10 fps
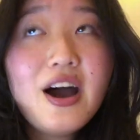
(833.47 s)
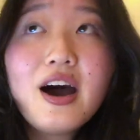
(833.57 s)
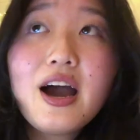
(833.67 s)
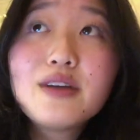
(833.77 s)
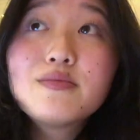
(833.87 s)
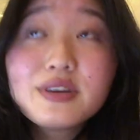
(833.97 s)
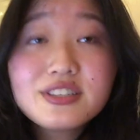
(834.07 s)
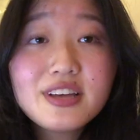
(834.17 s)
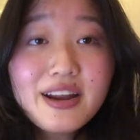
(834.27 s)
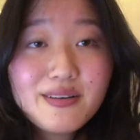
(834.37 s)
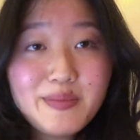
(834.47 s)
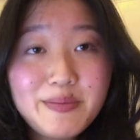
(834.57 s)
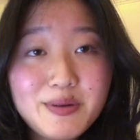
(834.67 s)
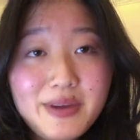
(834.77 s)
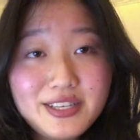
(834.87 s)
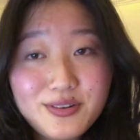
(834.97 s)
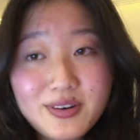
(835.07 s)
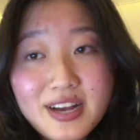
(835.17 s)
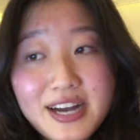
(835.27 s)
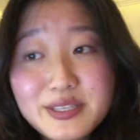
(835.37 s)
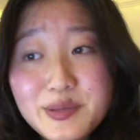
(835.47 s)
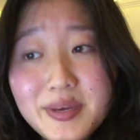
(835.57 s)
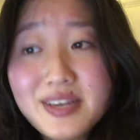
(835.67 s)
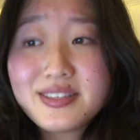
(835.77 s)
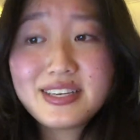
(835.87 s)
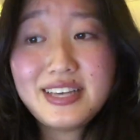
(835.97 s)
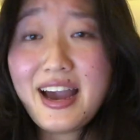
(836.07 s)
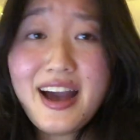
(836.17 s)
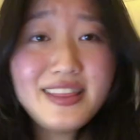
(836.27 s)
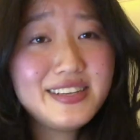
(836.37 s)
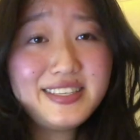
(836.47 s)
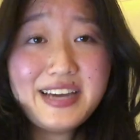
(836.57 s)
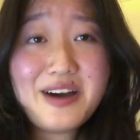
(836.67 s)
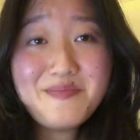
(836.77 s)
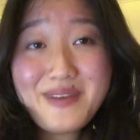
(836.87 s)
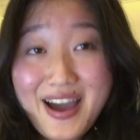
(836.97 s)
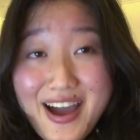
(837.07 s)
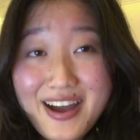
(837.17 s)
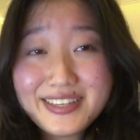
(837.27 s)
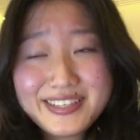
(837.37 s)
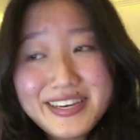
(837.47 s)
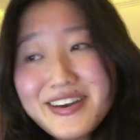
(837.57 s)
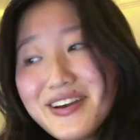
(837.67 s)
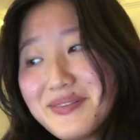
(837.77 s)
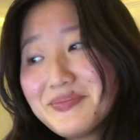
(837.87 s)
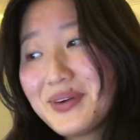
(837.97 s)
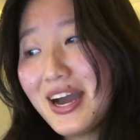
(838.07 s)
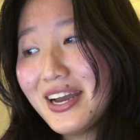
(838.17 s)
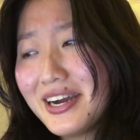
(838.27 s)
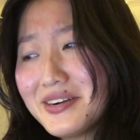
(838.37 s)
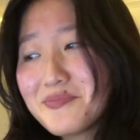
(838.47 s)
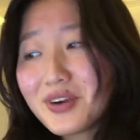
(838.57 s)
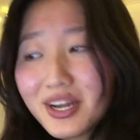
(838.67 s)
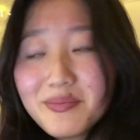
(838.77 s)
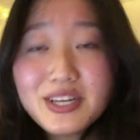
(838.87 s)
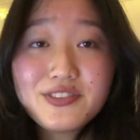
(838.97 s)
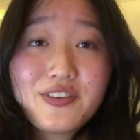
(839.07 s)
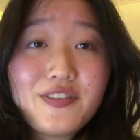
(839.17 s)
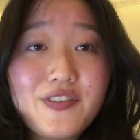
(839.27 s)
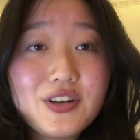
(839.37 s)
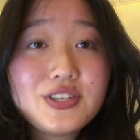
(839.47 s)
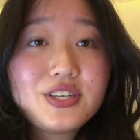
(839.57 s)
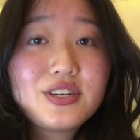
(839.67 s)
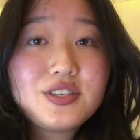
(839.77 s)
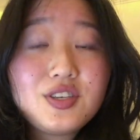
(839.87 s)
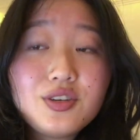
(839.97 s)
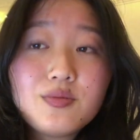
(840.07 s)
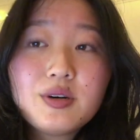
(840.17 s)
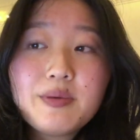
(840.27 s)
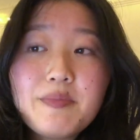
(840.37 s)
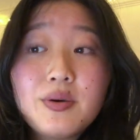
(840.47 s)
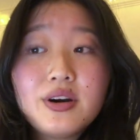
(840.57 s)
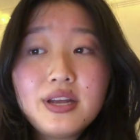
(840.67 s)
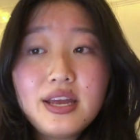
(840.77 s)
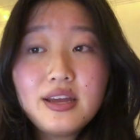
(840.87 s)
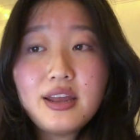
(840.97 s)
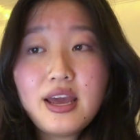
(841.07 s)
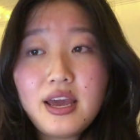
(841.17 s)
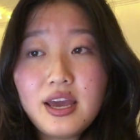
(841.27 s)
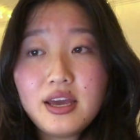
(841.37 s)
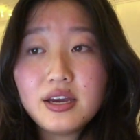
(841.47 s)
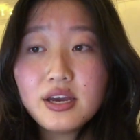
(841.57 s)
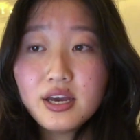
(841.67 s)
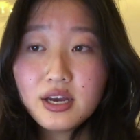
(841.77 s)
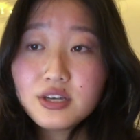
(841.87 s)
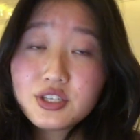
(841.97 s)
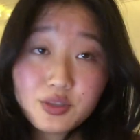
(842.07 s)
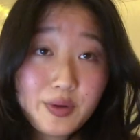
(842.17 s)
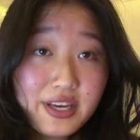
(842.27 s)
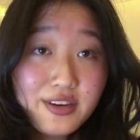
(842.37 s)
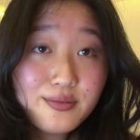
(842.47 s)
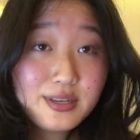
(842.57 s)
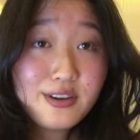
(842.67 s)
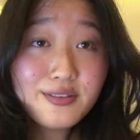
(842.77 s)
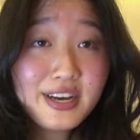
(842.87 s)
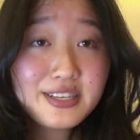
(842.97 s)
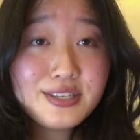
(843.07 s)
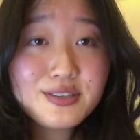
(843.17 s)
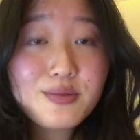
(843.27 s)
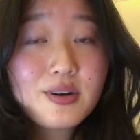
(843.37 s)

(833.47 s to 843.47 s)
I wish that I remember my tour guide spiels because I had this down packed, but um, pretty much for first years, you will be put in a suite. We don't like to use the